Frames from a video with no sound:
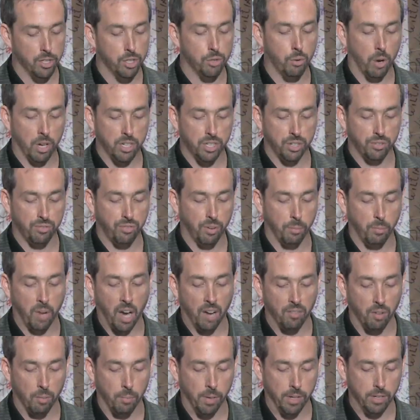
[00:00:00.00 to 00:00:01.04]
instruction from
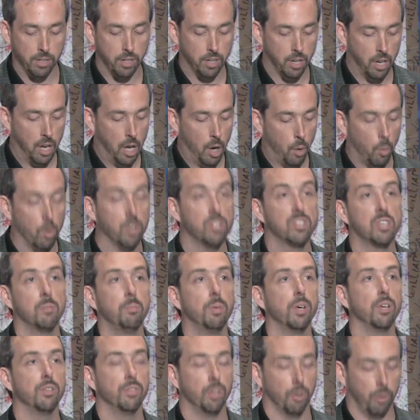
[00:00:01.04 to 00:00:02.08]
government was to
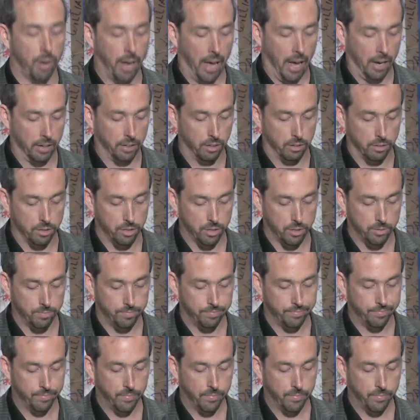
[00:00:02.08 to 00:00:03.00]
build new reactors,